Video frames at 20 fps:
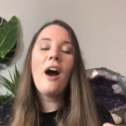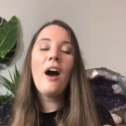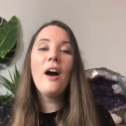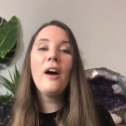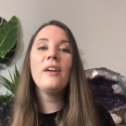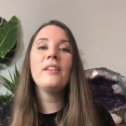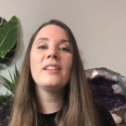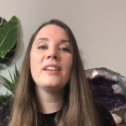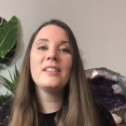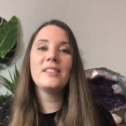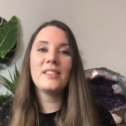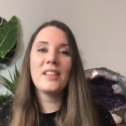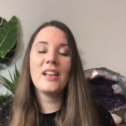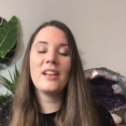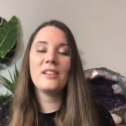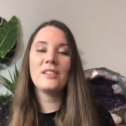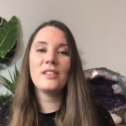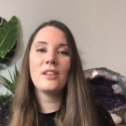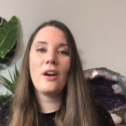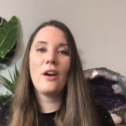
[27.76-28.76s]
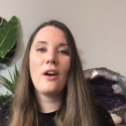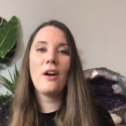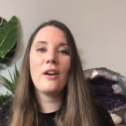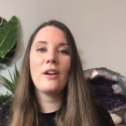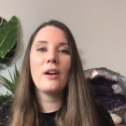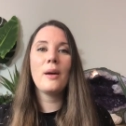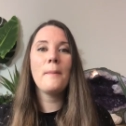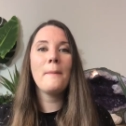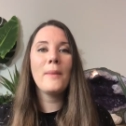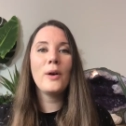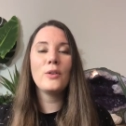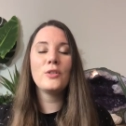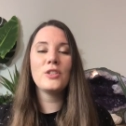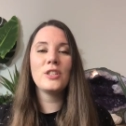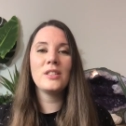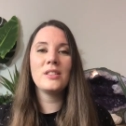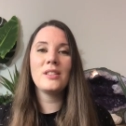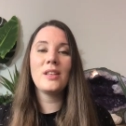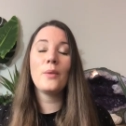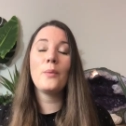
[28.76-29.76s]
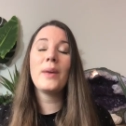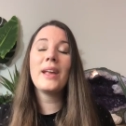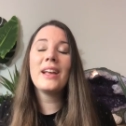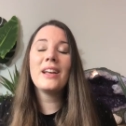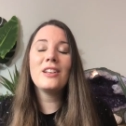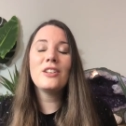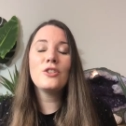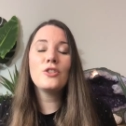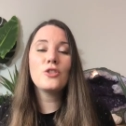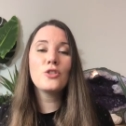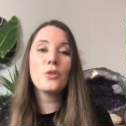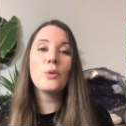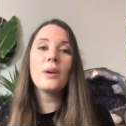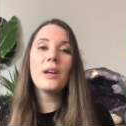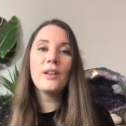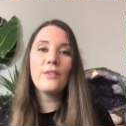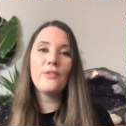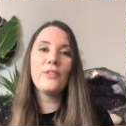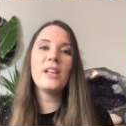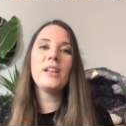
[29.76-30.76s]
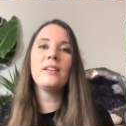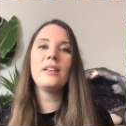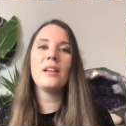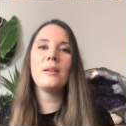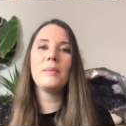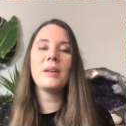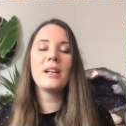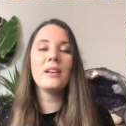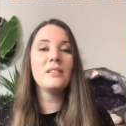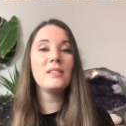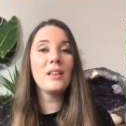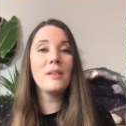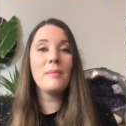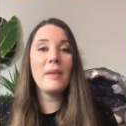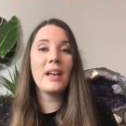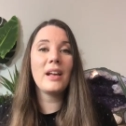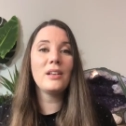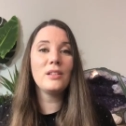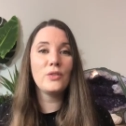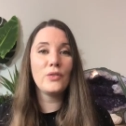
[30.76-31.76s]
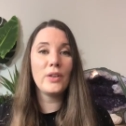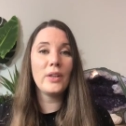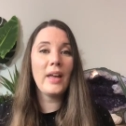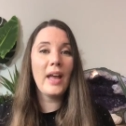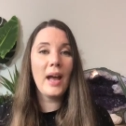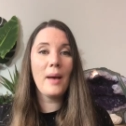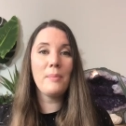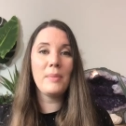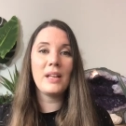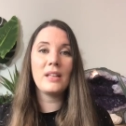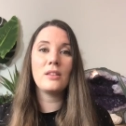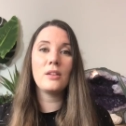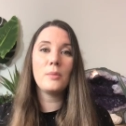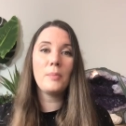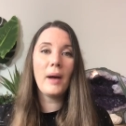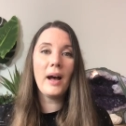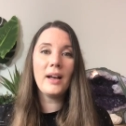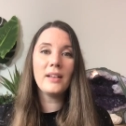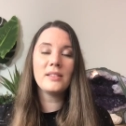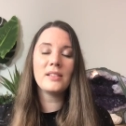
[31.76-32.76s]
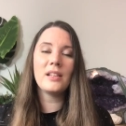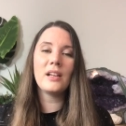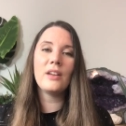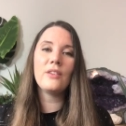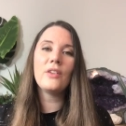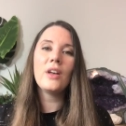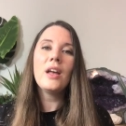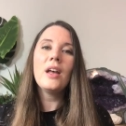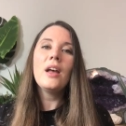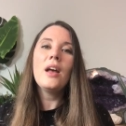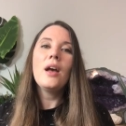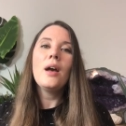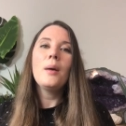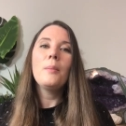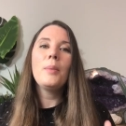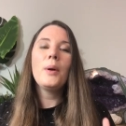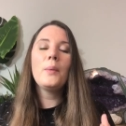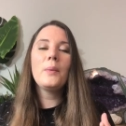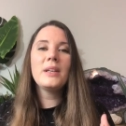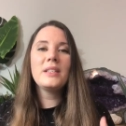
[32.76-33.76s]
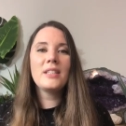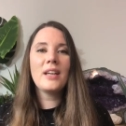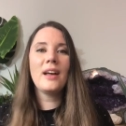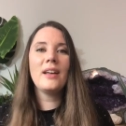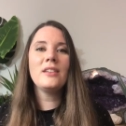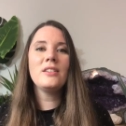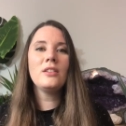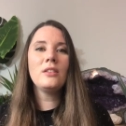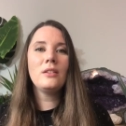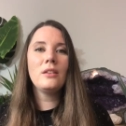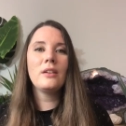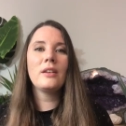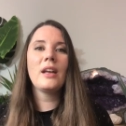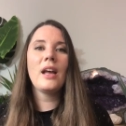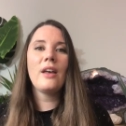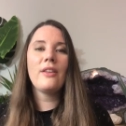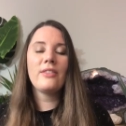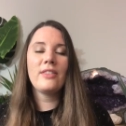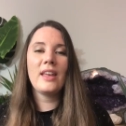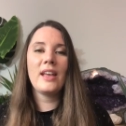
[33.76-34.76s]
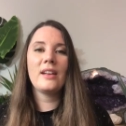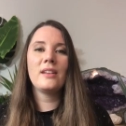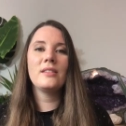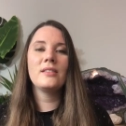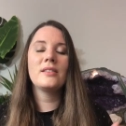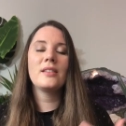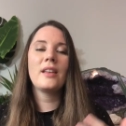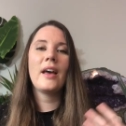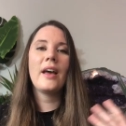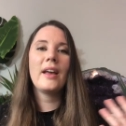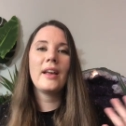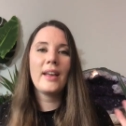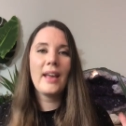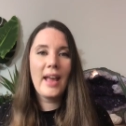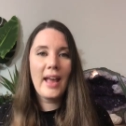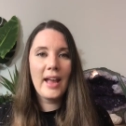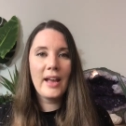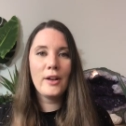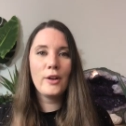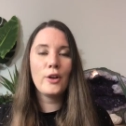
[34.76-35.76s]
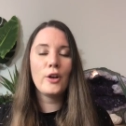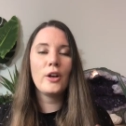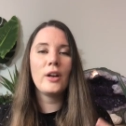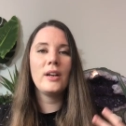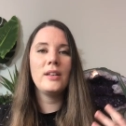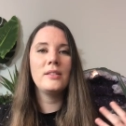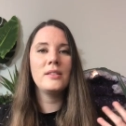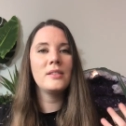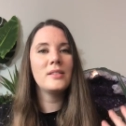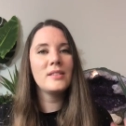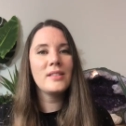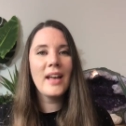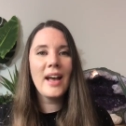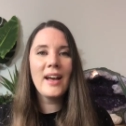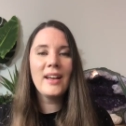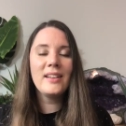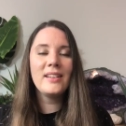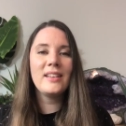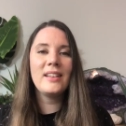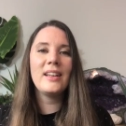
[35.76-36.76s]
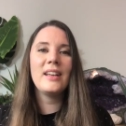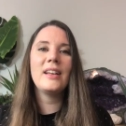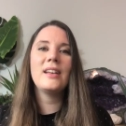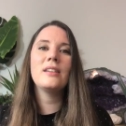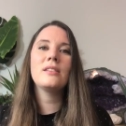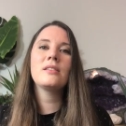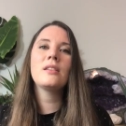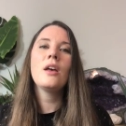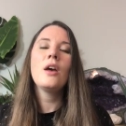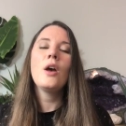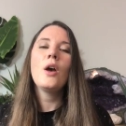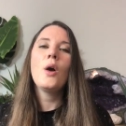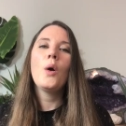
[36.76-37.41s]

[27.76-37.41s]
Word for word: all these things are emotions that we enjoy feeling because they make us feel happy and they're positive. But we tend to look at things like anger and sadness